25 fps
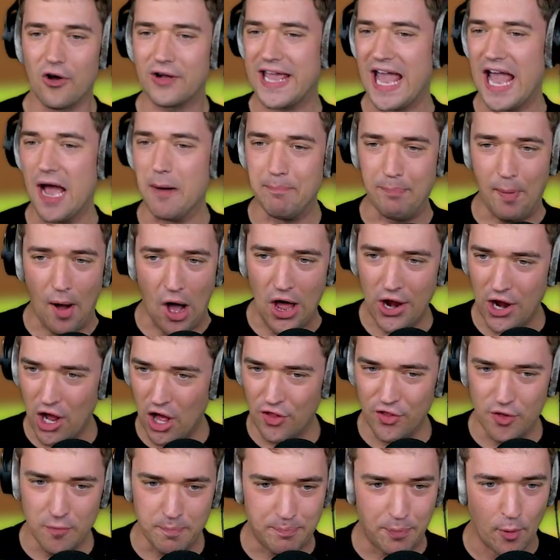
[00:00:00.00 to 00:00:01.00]
Okay, I bought
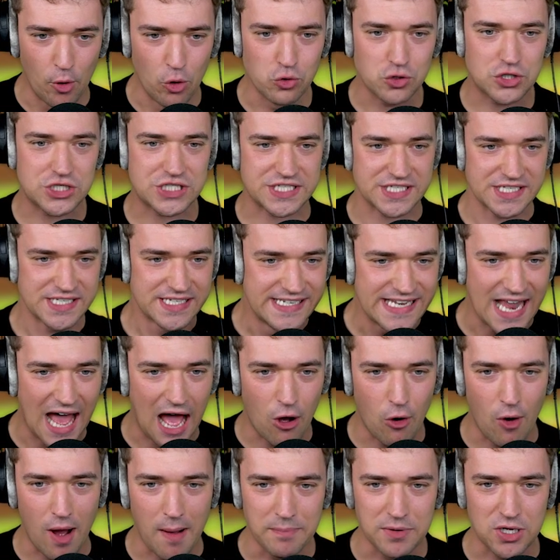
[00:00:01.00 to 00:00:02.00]
all the boosts, and
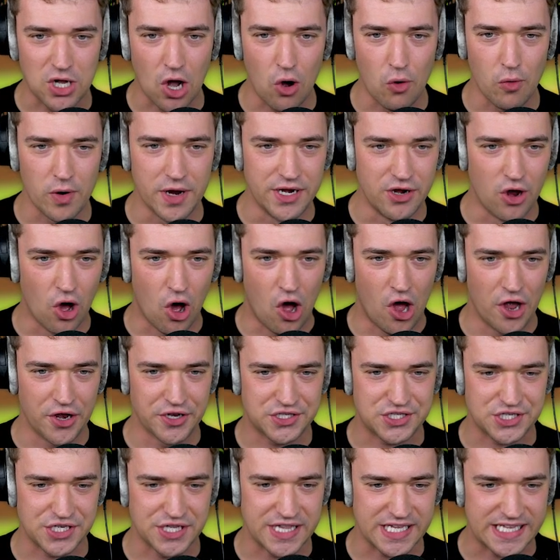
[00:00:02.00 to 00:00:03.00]
now I'm going on
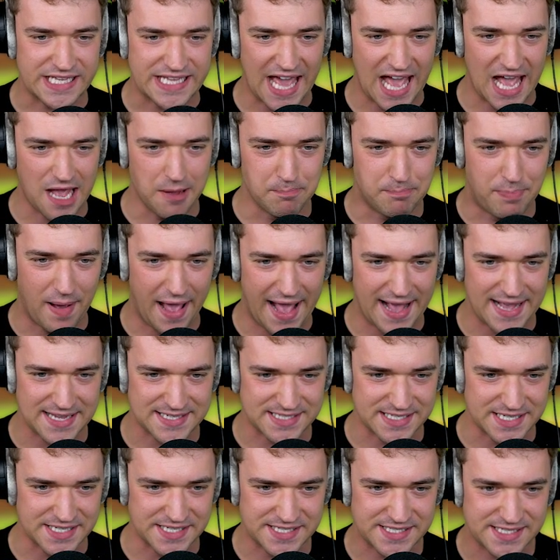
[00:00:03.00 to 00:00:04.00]
to the game
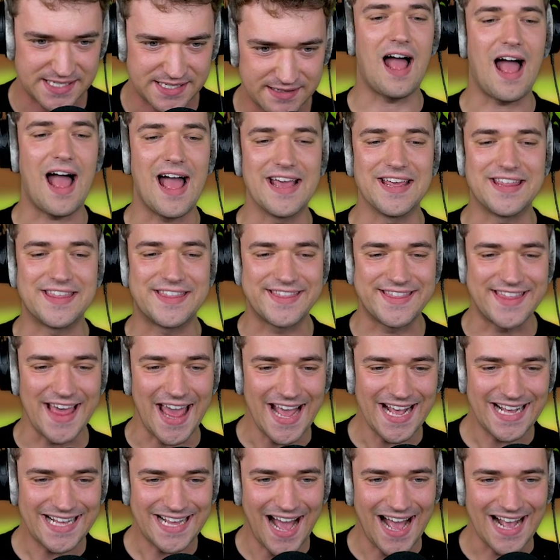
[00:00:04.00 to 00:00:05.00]
passes. I
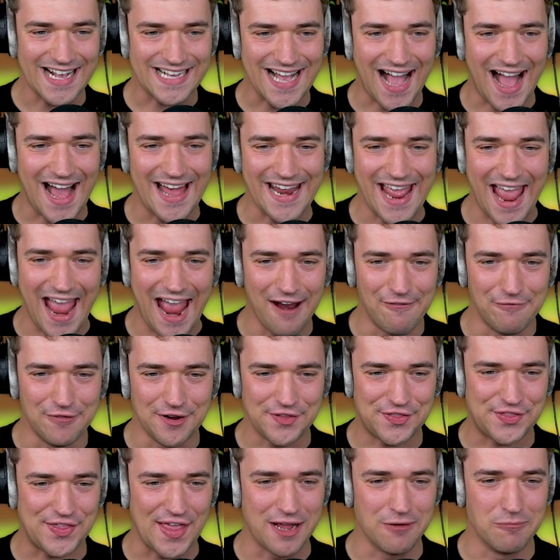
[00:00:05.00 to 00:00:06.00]
think I got
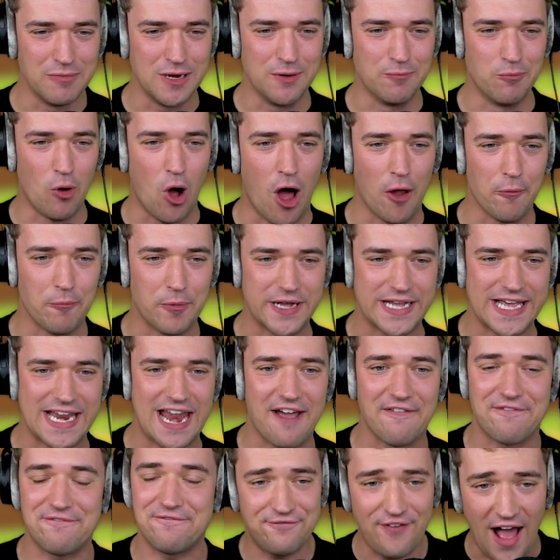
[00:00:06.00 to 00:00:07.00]
everything we want. We can
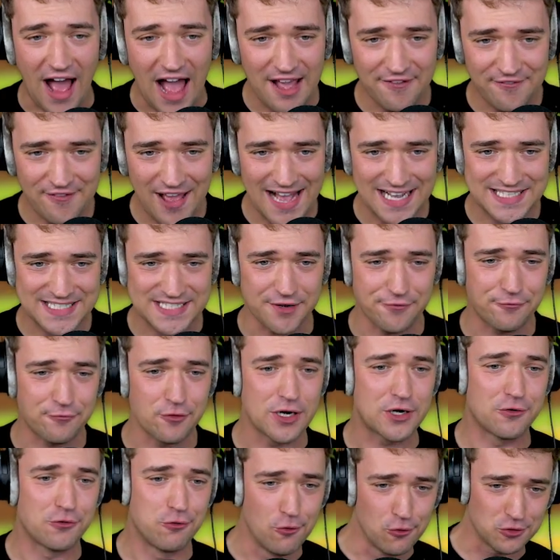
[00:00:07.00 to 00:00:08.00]
have five active
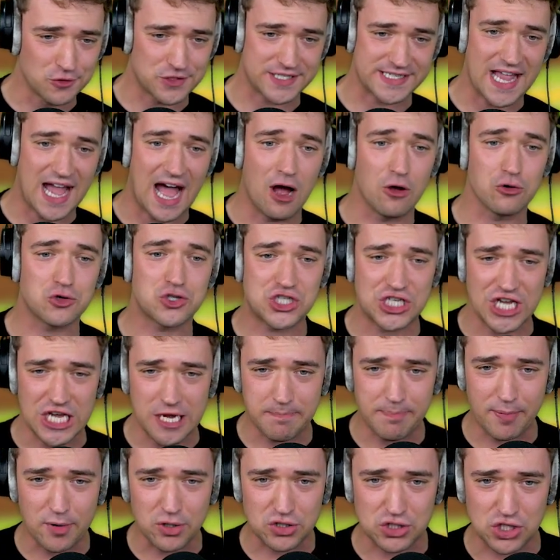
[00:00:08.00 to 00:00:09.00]
recruits now,
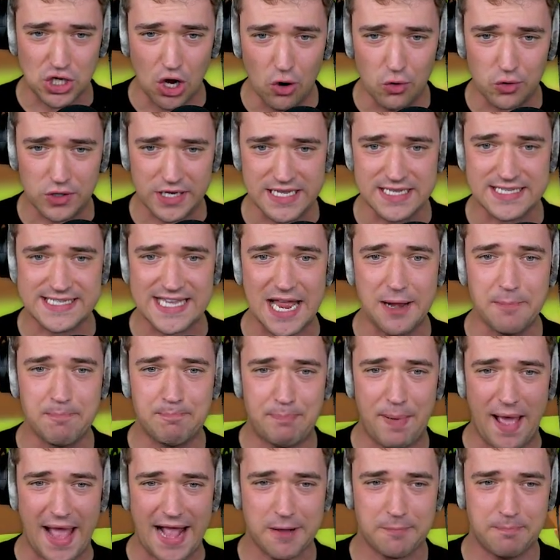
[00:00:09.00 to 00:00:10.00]
cheaper tokens, and
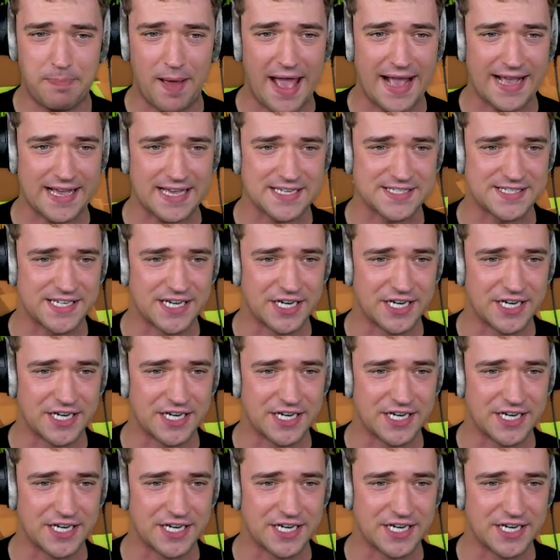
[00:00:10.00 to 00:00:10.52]
backpack is